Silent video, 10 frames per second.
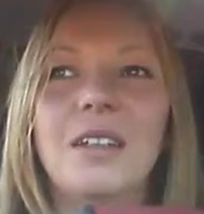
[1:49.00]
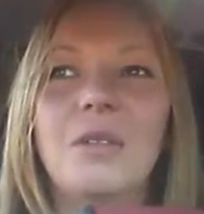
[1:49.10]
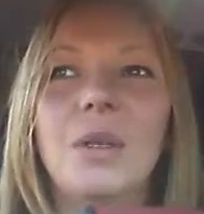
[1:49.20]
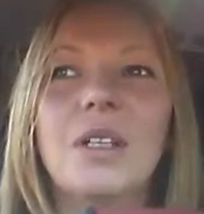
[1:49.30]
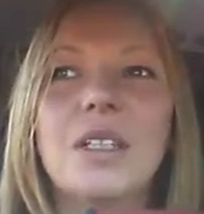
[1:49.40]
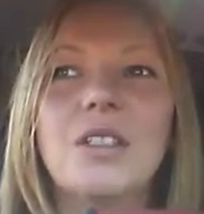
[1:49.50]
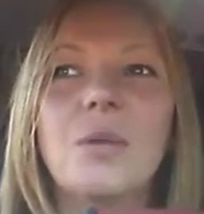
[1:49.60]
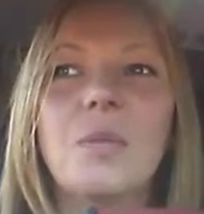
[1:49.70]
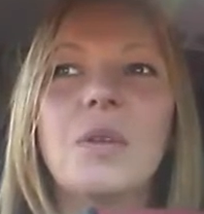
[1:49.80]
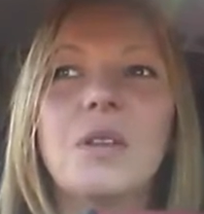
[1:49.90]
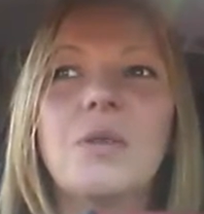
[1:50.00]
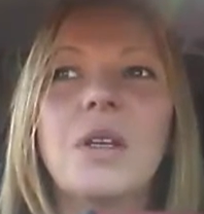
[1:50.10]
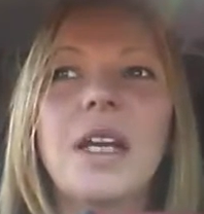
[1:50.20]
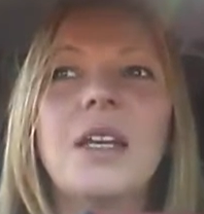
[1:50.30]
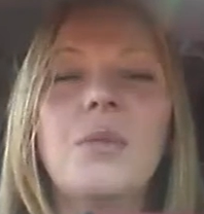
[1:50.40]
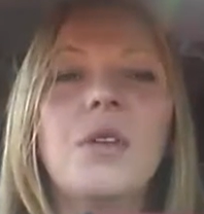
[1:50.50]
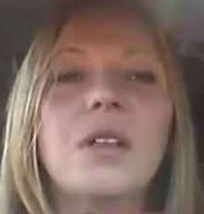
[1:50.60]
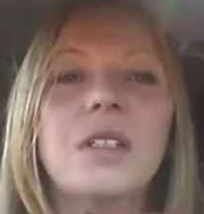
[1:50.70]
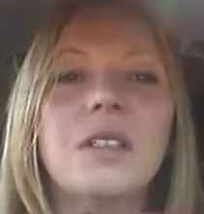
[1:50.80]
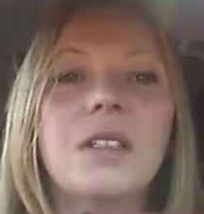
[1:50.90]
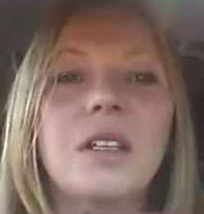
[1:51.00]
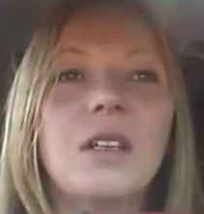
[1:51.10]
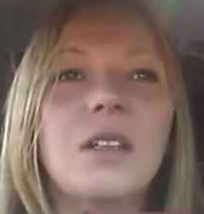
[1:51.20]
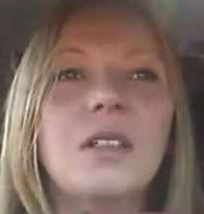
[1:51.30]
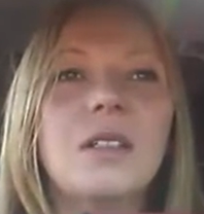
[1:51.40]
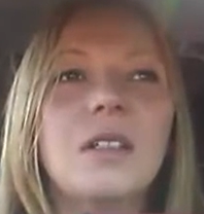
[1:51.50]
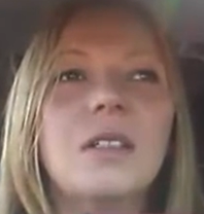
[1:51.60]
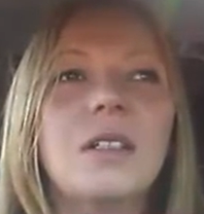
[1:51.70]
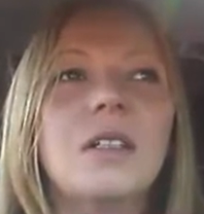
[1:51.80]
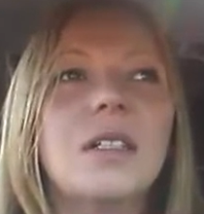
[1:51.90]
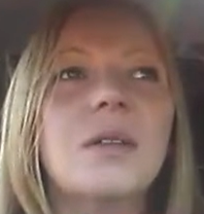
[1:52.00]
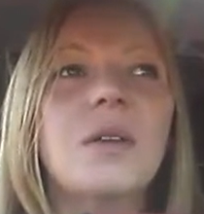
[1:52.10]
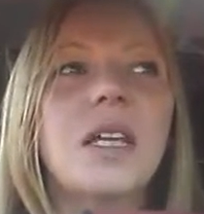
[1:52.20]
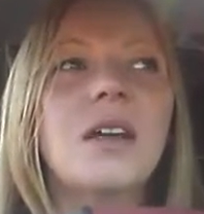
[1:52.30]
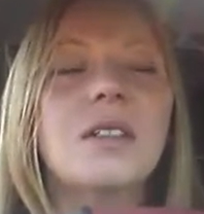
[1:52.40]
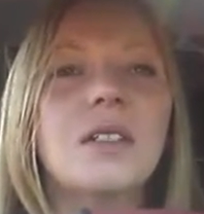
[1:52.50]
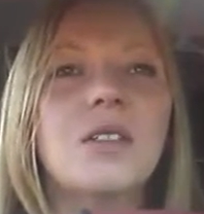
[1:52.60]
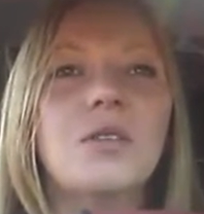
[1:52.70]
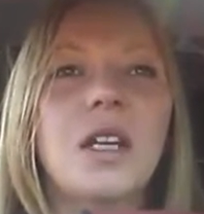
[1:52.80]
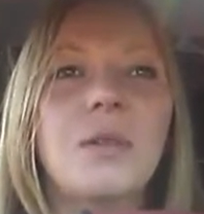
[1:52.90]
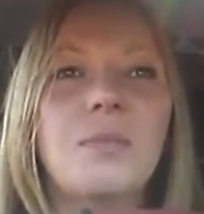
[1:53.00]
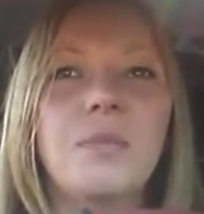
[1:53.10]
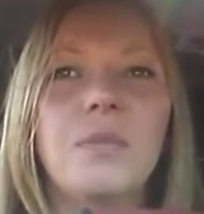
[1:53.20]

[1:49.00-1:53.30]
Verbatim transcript: We've got to stop creating what, you know, somebody else's dream